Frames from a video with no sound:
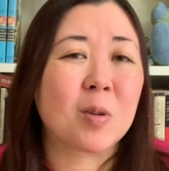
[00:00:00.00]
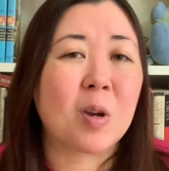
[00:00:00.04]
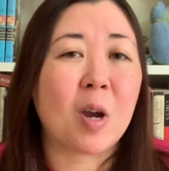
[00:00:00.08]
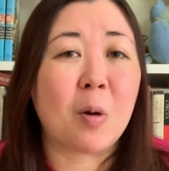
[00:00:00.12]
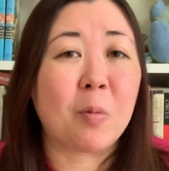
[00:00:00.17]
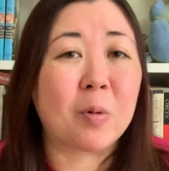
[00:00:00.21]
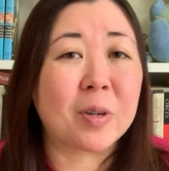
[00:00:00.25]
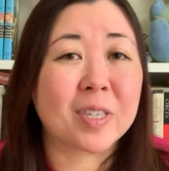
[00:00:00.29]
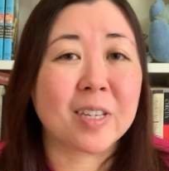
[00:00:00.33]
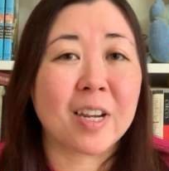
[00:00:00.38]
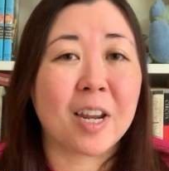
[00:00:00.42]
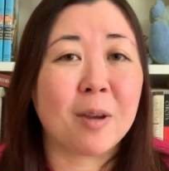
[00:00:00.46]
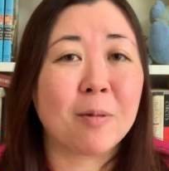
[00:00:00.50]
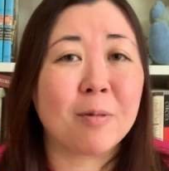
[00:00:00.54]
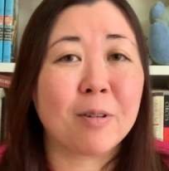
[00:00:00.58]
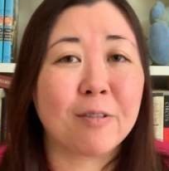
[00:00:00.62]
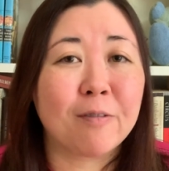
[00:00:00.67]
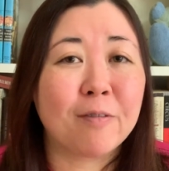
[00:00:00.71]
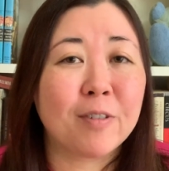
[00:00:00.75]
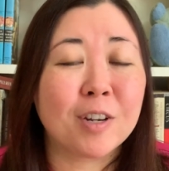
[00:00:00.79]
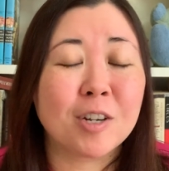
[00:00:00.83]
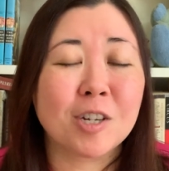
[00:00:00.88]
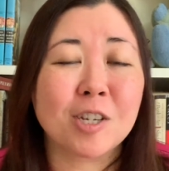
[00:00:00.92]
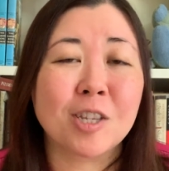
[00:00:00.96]
wasn't able to
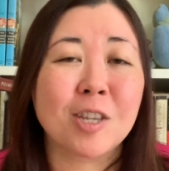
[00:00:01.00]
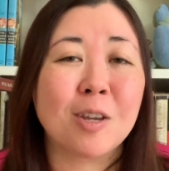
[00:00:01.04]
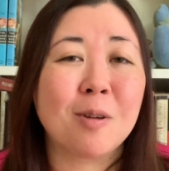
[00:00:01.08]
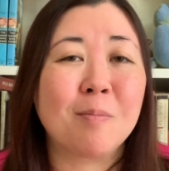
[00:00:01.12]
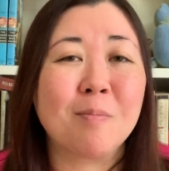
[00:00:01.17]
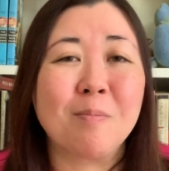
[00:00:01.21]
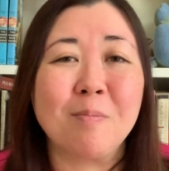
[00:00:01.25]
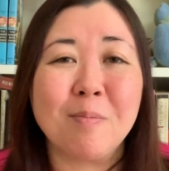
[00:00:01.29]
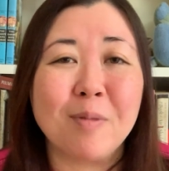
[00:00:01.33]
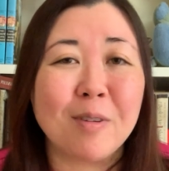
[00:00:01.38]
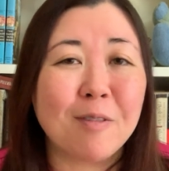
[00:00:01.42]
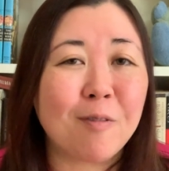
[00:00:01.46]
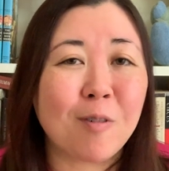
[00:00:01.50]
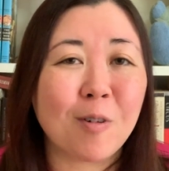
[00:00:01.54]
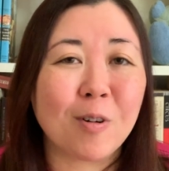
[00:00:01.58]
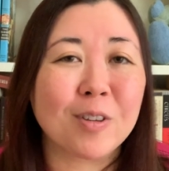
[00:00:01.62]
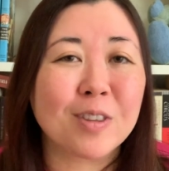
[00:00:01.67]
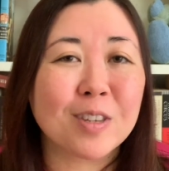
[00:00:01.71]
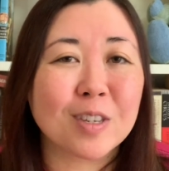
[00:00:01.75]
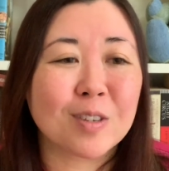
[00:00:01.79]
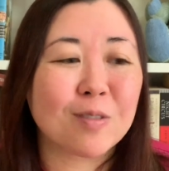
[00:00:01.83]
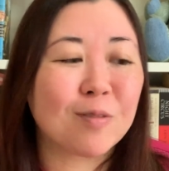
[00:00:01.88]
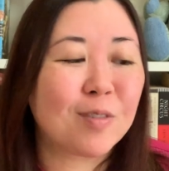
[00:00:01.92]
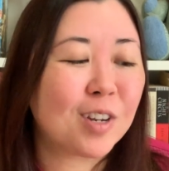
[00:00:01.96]
finish them before
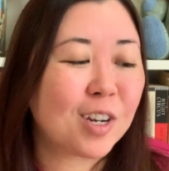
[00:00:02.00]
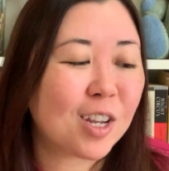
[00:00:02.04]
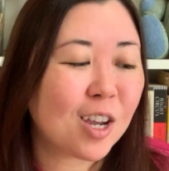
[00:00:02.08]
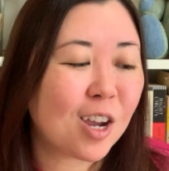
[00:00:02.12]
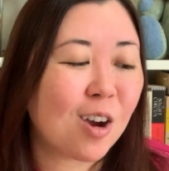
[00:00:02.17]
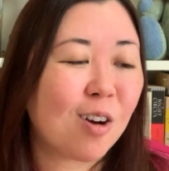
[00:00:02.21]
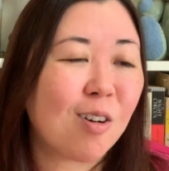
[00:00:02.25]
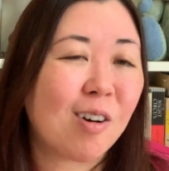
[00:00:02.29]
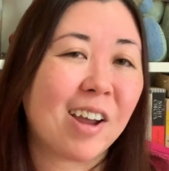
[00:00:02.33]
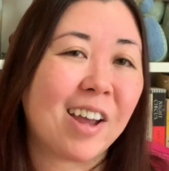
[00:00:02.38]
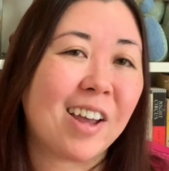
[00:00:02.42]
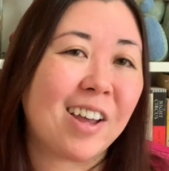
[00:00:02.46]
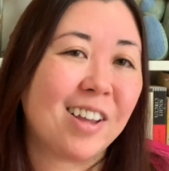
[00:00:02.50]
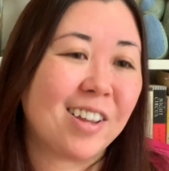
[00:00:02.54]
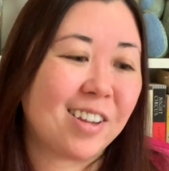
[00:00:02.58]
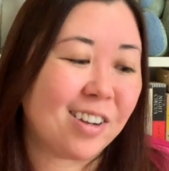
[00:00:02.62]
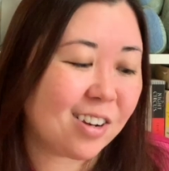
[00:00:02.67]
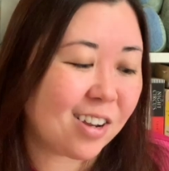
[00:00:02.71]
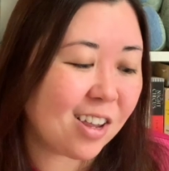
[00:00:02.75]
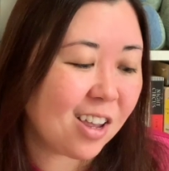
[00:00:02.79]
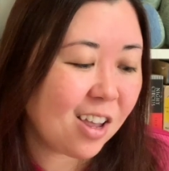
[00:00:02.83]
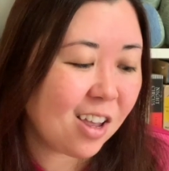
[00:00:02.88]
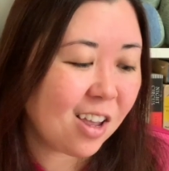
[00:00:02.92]
this video, and